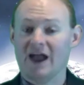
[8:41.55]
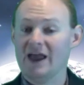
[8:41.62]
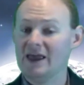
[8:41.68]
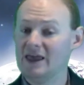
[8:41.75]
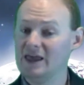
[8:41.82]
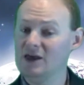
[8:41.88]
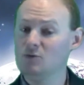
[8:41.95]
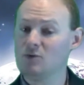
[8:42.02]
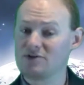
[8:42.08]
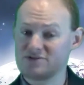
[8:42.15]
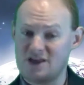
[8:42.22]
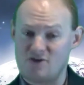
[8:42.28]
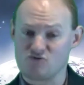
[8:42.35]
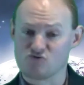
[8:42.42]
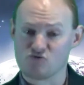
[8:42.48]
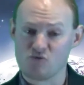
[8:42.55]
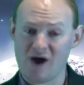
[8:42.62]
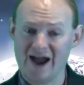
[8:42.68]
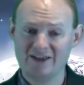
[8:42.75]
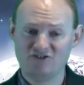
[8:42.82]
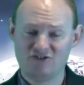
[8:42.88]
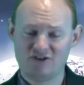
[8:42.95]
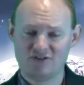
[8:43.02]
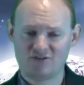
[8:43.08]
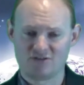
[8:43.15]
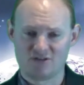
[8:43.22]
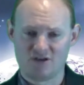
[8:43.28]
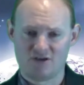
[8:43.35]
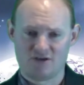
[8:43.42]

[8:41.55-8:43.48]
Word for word: he was a righteous